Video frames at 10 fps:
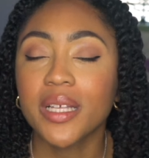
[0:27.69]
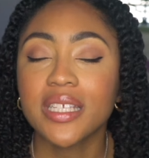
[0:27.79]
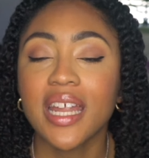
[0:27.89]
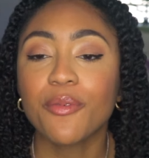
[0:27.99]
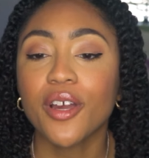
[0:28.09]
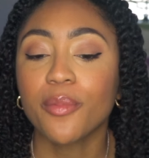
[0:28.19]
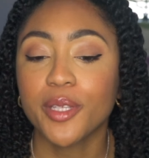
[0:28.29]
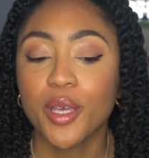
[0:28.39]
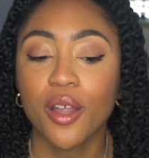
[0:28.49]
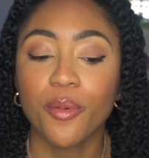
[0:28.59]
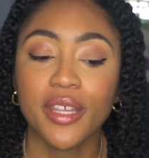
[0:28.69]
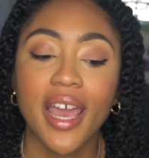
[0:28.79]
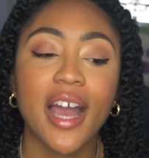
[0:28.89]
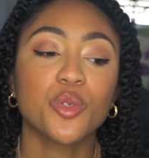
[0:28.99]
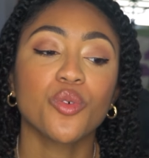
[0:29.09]
But today we're going to be talking about the
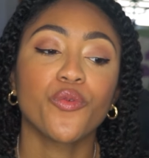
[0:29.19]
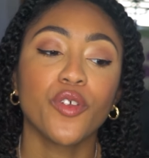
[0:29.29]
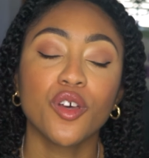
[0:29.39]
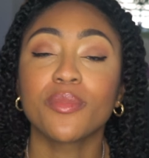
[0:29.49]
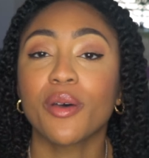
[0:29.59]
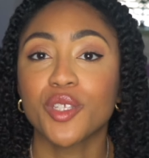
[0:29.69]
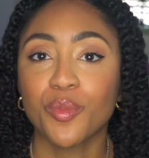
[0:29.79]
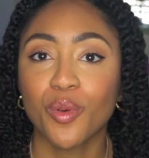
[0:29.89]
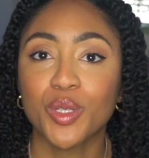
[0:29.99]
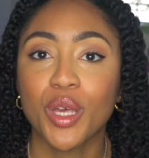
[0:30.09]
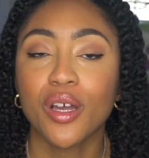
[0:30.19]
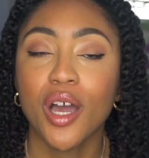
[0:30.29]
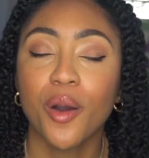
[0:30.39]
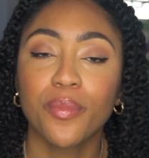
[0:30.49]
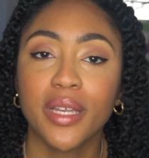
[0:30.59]
actual film that was supposed to
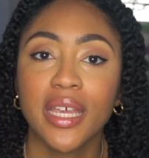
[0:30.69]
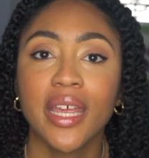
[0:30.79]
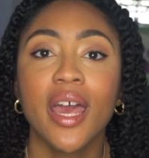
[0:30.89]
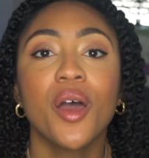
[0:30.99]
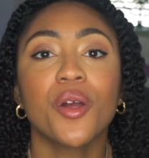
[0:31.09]
accompany